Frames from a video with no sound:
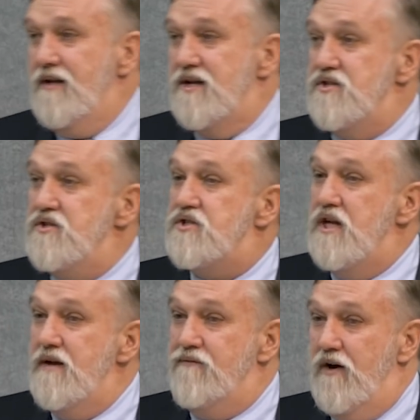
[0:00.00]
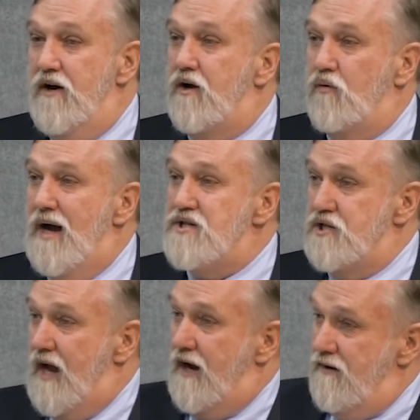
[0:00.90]
Doesn't seem very
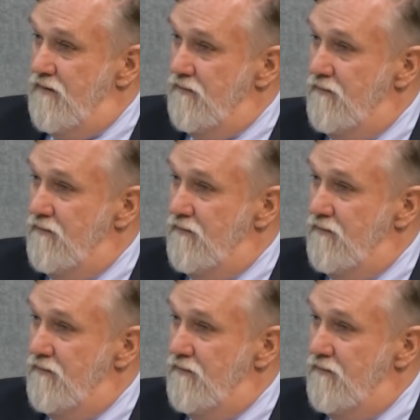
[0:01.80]
Christ like."